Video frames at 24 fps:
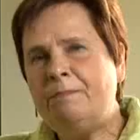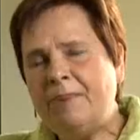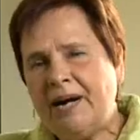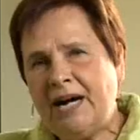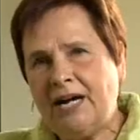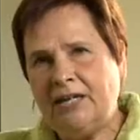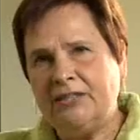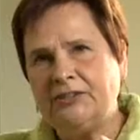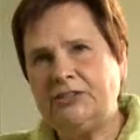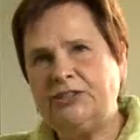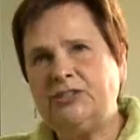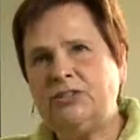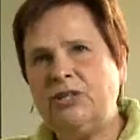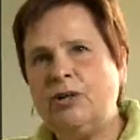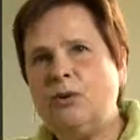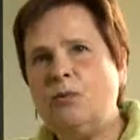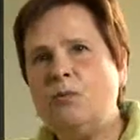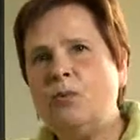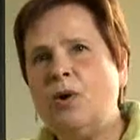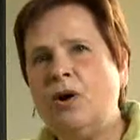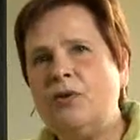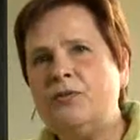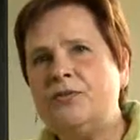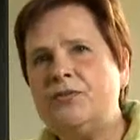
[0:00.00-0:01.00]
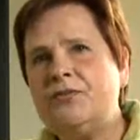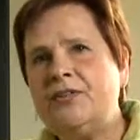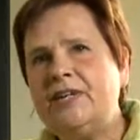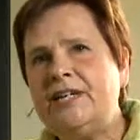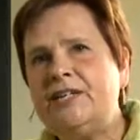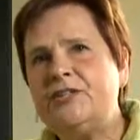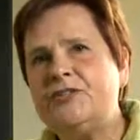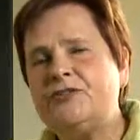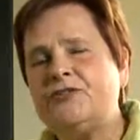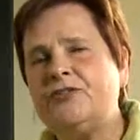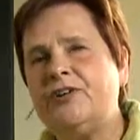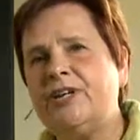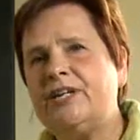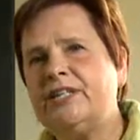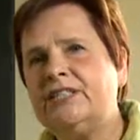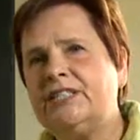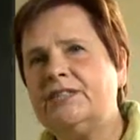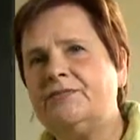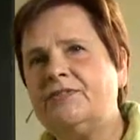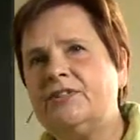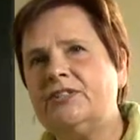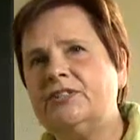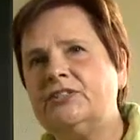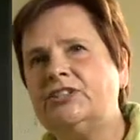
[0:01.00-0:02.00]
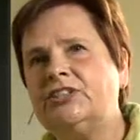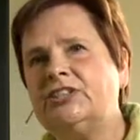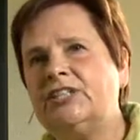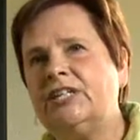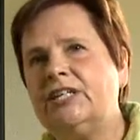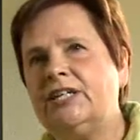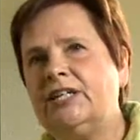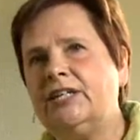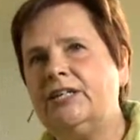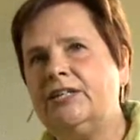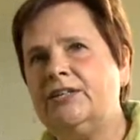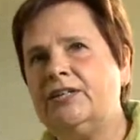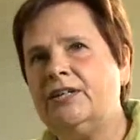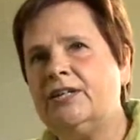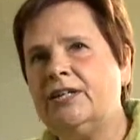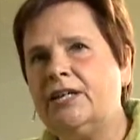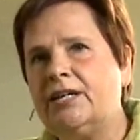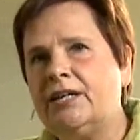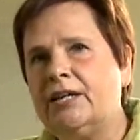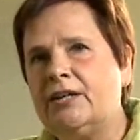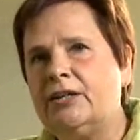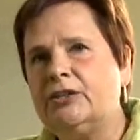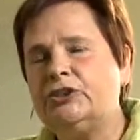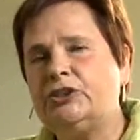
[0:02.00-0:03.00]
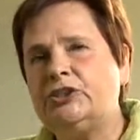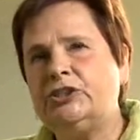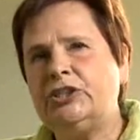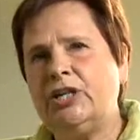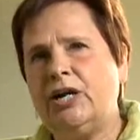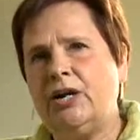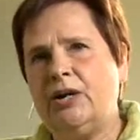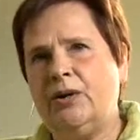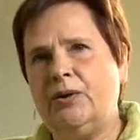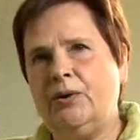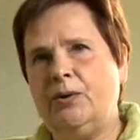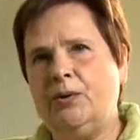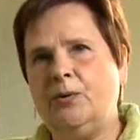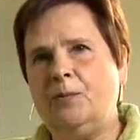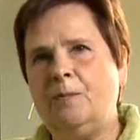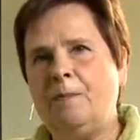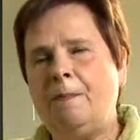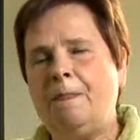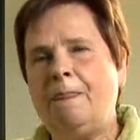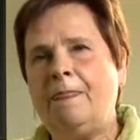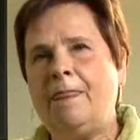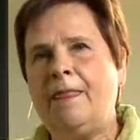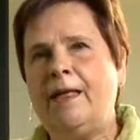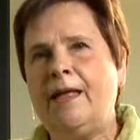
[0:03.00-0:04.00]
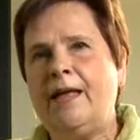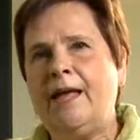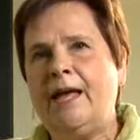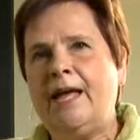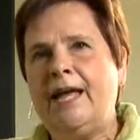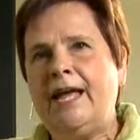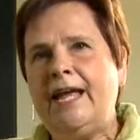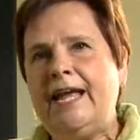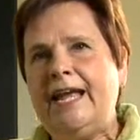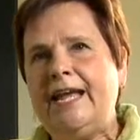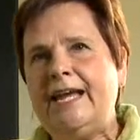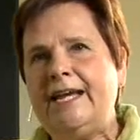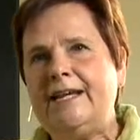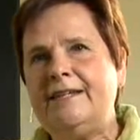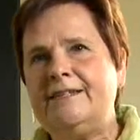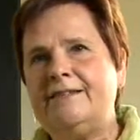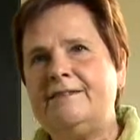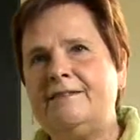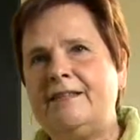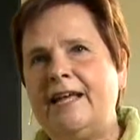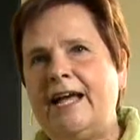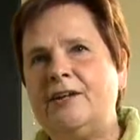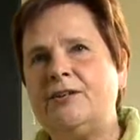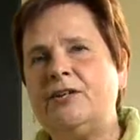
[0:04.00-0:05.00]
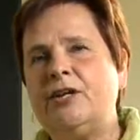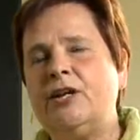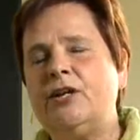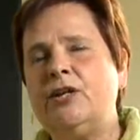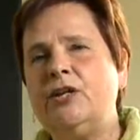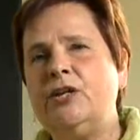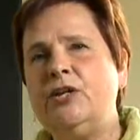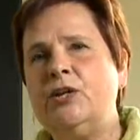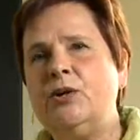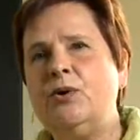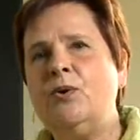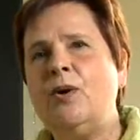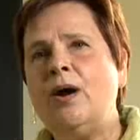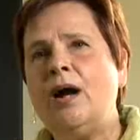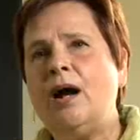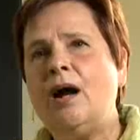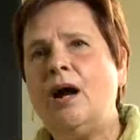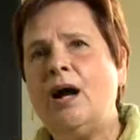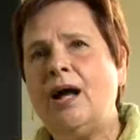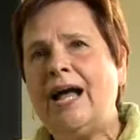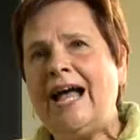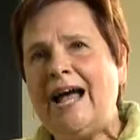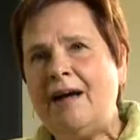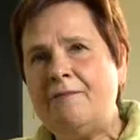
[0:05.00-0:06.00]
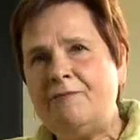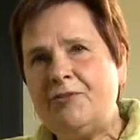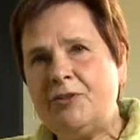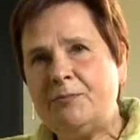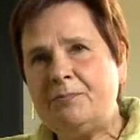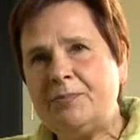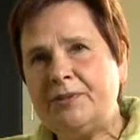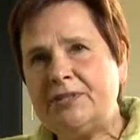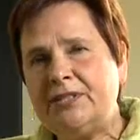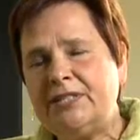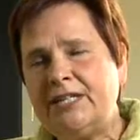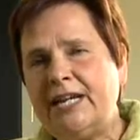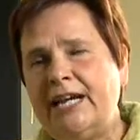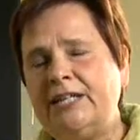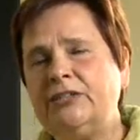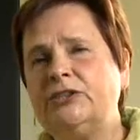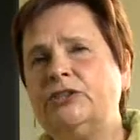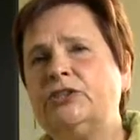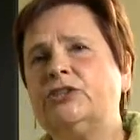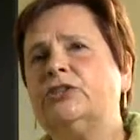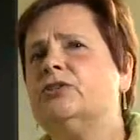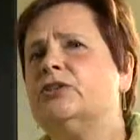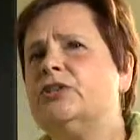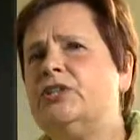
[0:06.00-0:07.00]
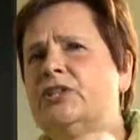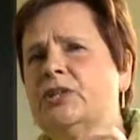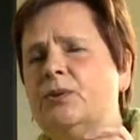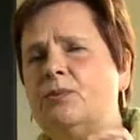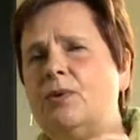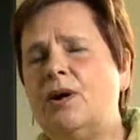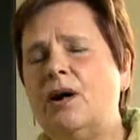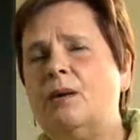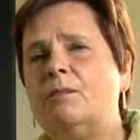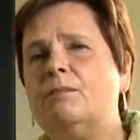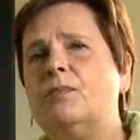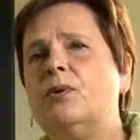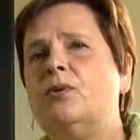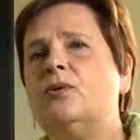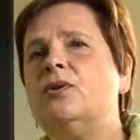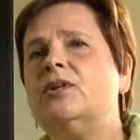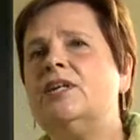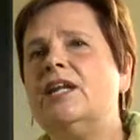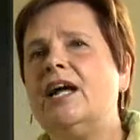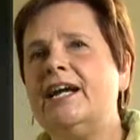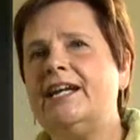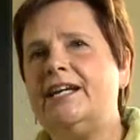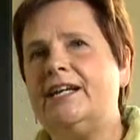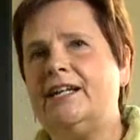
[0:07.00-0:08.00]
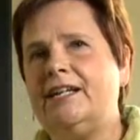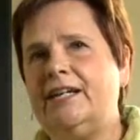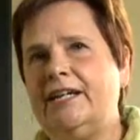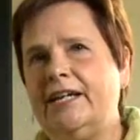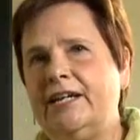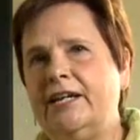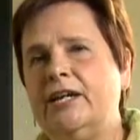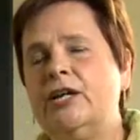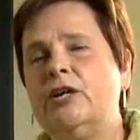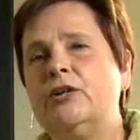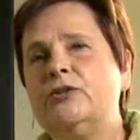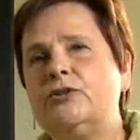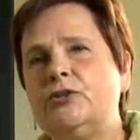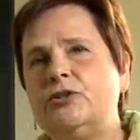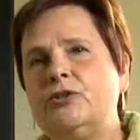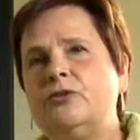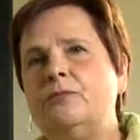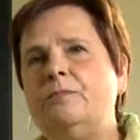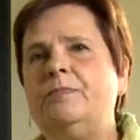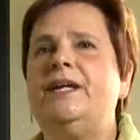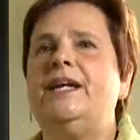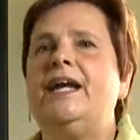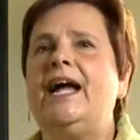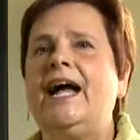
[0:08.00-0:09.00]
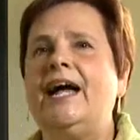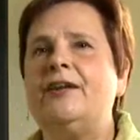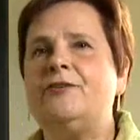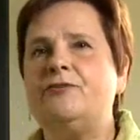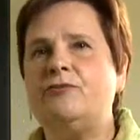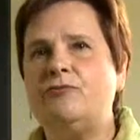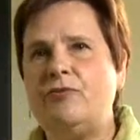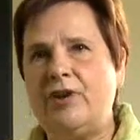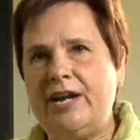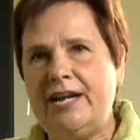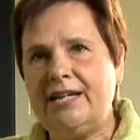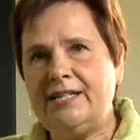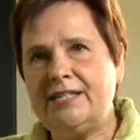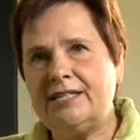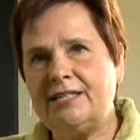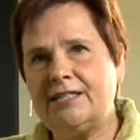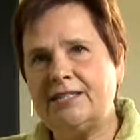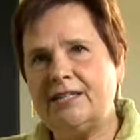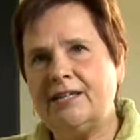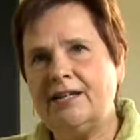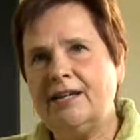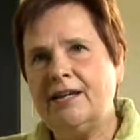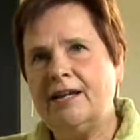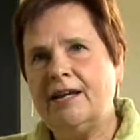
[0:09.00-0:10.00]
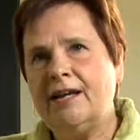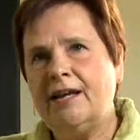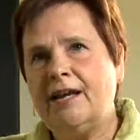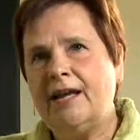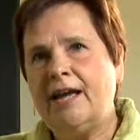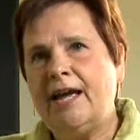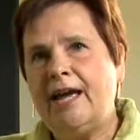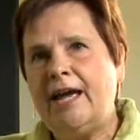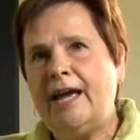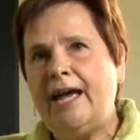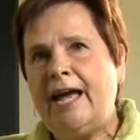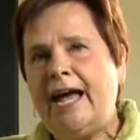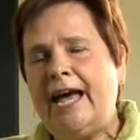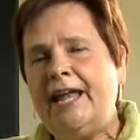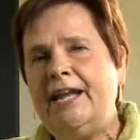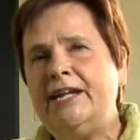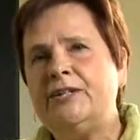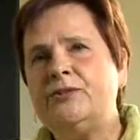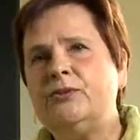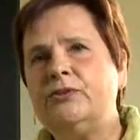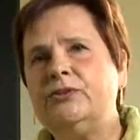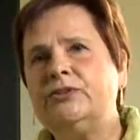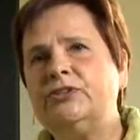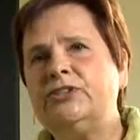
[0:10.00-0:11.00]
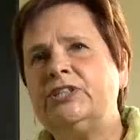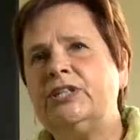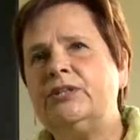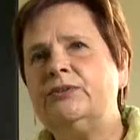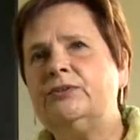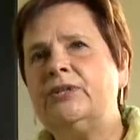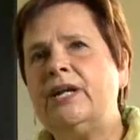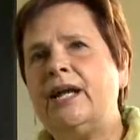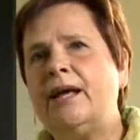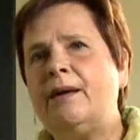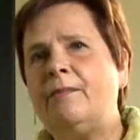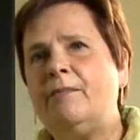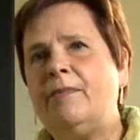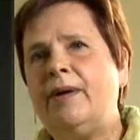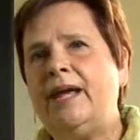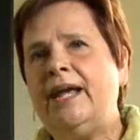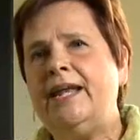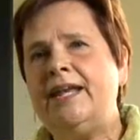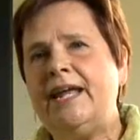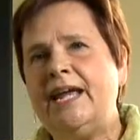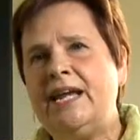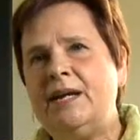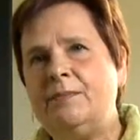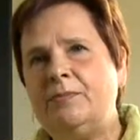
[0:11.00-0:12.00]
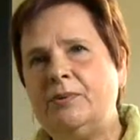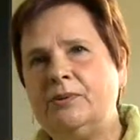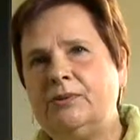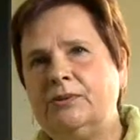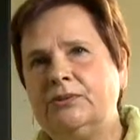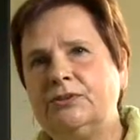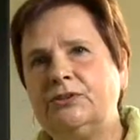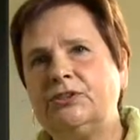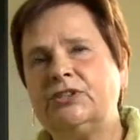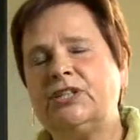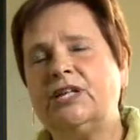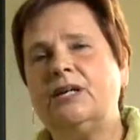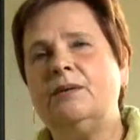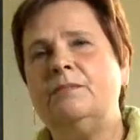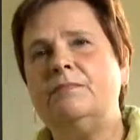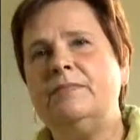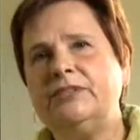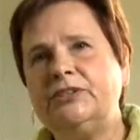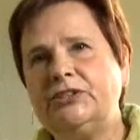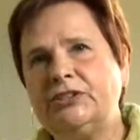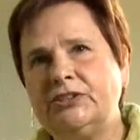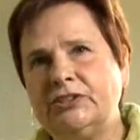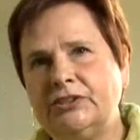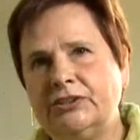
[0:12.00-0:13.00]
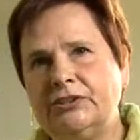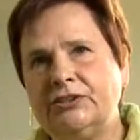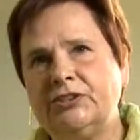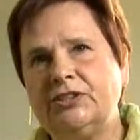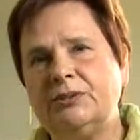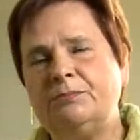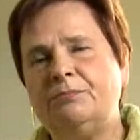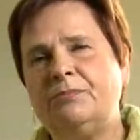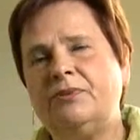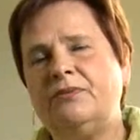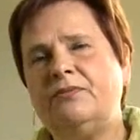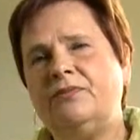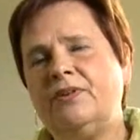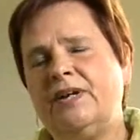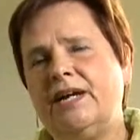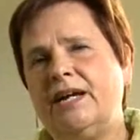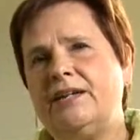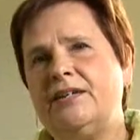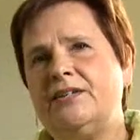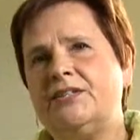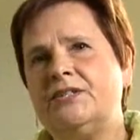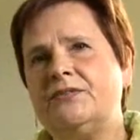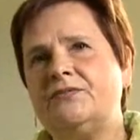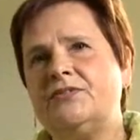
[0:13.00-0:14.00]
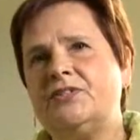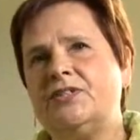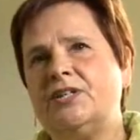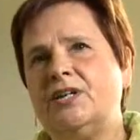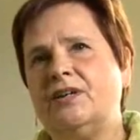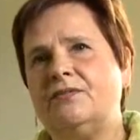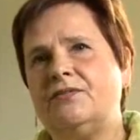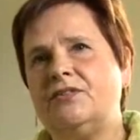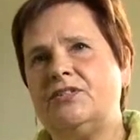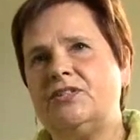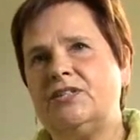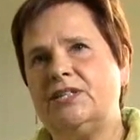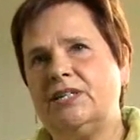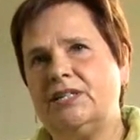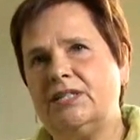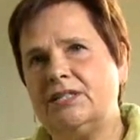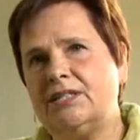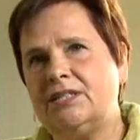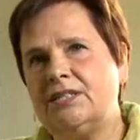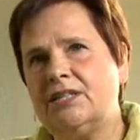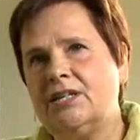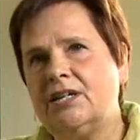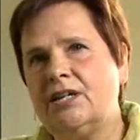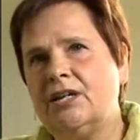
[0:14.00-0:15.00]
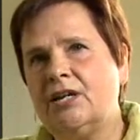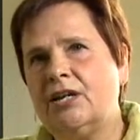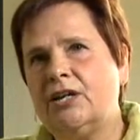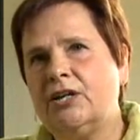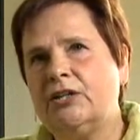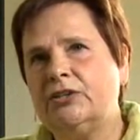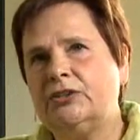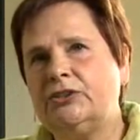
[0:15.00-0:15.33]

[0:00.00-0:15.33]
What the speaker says: But what these triggers of concern show is that you have the potential, you are more likely to be at risk, and it also enables commissioners and providers of services